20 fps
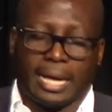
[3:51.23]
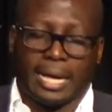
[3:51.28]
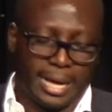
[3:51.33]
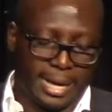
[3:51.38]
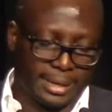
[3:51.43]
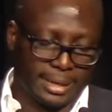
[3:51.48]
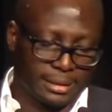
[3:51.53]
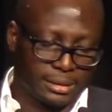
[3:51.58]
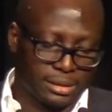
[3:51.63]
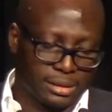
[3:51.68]

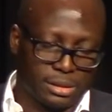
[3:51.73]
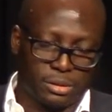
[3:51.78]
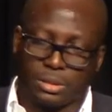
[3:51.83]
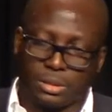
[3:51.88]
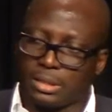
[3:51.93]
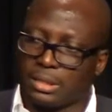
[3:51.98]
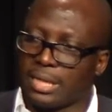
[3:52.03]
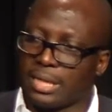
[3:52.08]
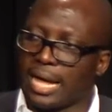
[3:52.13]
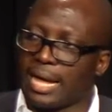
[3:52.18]
And
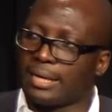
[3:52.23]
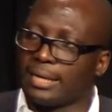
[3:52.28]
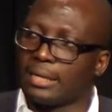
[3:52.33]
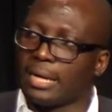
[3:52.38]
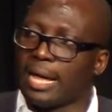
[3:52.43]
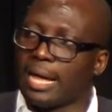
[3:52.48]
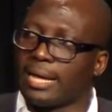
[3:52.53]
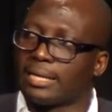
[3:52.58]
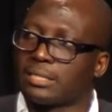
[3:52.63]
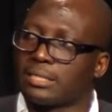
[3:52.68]
that
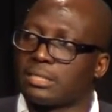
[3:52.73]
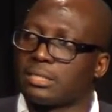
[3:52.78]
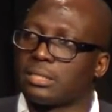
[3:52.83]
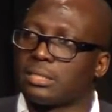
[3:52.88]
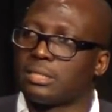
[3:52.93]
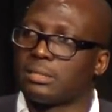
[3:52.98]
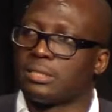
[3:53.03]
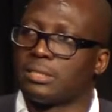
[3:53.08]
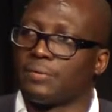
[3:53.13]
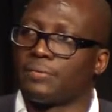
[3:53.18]
has
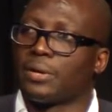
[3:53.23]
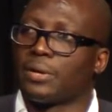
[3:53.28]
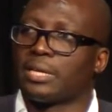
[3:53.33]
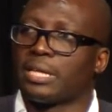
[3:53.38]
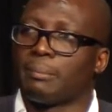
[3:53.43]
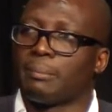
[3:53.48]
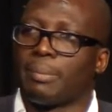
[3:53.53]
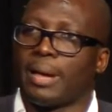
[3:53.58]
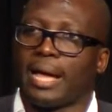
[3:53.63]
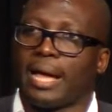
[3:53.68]
different
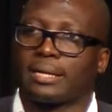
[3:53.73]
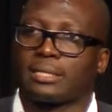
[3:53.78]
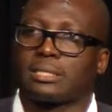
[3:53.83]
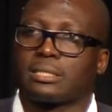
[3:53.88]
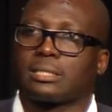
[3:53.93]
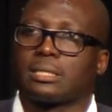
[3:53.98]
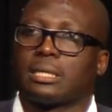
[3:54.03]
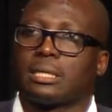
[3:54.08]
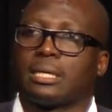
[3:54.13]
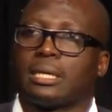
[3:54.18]

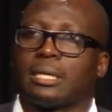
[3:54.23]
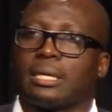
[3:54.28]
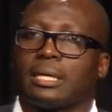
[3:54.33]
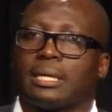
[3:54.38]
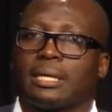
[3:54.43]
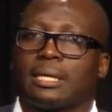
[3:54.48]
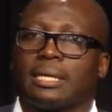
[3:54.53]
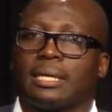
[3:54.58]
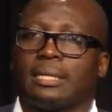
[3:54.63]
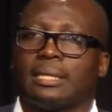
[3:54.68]
impacts
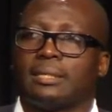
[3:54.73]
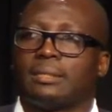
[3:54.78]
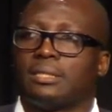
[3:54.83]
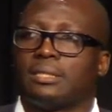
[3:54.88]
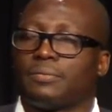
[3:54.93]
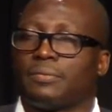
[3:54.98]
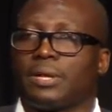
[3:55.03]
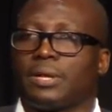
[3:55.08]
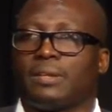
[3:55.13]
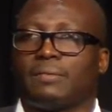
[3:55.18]
in
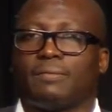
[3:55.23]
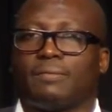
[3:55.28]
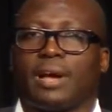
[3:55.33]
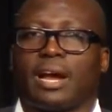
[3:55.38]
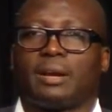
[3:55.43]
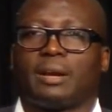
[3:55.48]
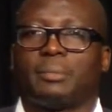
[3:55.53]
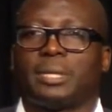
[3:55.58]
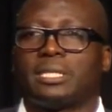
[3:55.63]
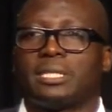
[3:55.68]
different
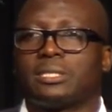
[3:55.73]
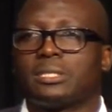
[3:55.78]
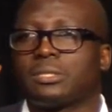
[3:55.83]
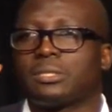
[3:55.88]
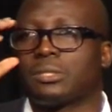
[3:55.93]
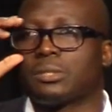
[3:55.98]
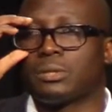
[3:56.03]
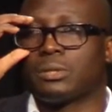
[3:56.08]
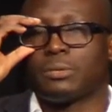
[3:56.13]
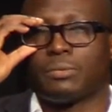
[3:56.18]

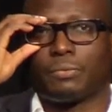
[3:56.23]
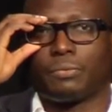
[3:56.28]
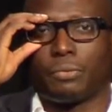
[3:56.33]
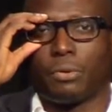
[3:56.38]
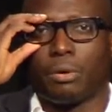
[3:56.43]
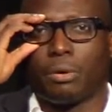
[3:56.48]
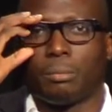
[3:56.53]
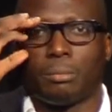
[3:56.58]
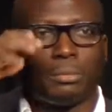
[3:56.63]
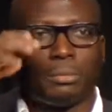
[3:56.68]
environments,
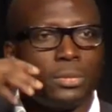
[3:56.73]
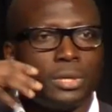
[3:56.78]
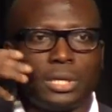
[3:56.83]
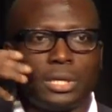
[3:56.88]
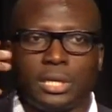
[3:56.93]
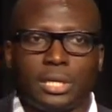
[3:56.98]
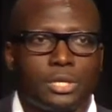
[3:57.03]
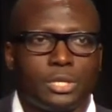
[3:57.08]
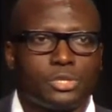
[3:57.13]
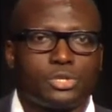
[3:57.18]
from
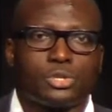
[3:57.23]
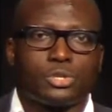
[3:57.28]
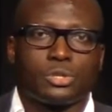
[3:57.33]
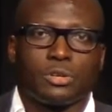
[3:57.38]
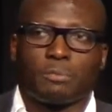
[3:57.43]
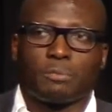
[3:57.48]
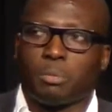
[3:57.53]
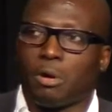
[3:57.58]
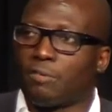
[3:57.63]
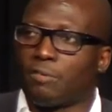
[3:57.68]
issues
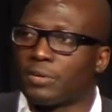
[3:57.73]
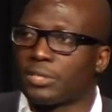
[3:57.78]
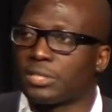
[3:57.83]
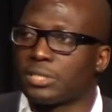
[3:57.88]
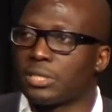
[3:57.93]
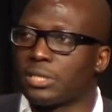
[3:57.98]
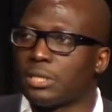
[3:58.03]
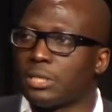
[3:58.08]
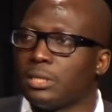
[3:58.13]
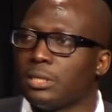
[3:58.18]
of
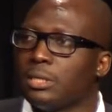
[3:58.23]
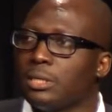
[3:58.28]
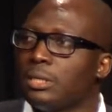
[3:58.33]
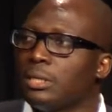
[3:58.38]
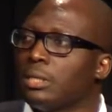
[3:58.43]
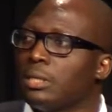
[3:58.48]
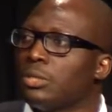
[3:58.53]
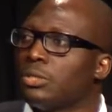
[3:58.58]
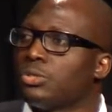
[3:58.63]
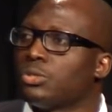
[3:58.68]
poverty
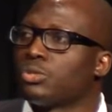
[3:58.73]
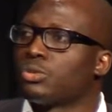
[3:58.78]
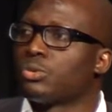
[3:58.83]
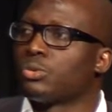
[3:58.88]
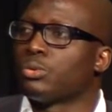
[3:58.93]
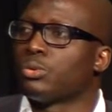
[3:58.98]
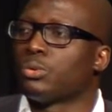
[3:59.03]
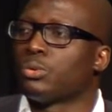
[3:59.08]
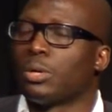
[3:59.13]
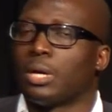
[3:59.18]

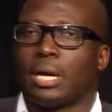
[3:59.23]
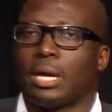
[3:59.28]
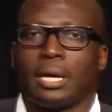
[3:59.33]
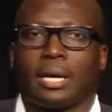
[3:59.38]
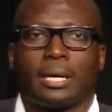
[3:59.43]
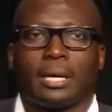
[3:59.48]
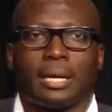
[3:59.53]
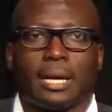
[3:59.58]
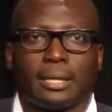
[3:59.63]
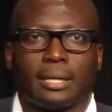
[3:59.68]
to
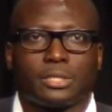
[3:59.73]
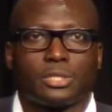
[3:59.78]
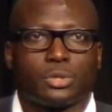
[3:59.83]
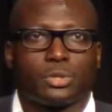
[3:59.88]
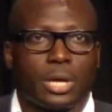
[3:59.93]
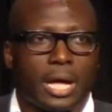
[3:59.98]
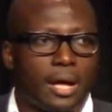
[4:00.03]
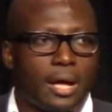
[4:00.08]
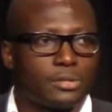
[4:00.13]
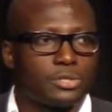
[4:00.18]

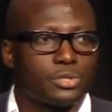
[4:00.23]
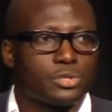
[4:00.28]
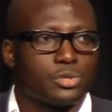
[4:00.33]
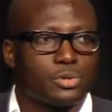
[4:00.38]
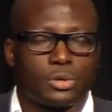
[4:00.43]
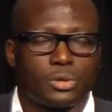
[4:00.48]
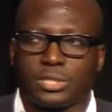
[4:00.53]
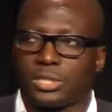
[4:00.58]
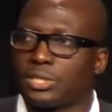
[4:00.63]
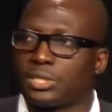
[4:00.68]
housing
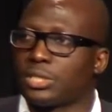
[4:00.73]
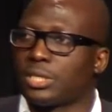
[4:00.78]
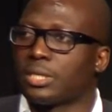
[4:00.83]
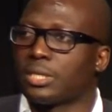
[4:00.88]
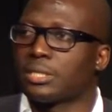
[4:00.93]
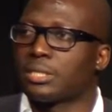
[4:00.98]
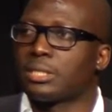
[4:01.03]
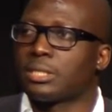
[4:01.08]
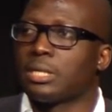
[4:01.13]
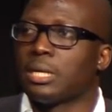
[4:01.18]

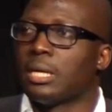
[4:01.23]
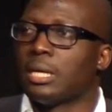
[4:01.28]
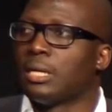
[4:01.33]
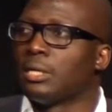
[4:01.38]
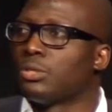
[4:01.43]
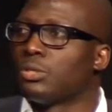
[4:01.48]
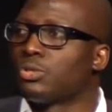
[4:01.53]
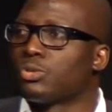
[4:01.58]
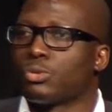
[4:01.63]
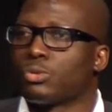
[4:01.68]
shortages
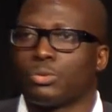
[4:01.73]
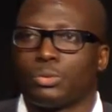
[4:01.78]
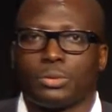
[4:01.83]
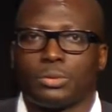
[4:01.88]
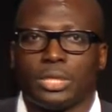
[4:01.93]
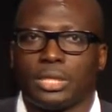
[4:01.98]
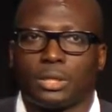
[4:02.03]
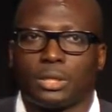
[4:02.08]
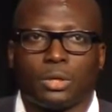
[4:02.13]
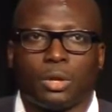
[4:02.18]
to
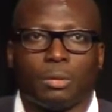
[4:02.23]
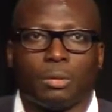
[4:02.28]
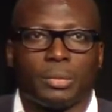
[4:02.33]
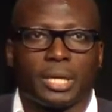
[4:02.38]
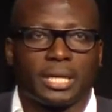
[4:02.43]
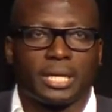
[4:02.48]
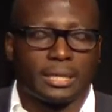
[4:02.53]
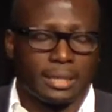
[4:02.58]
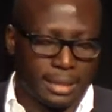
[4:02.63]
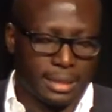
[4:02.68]

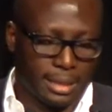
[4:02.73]
economic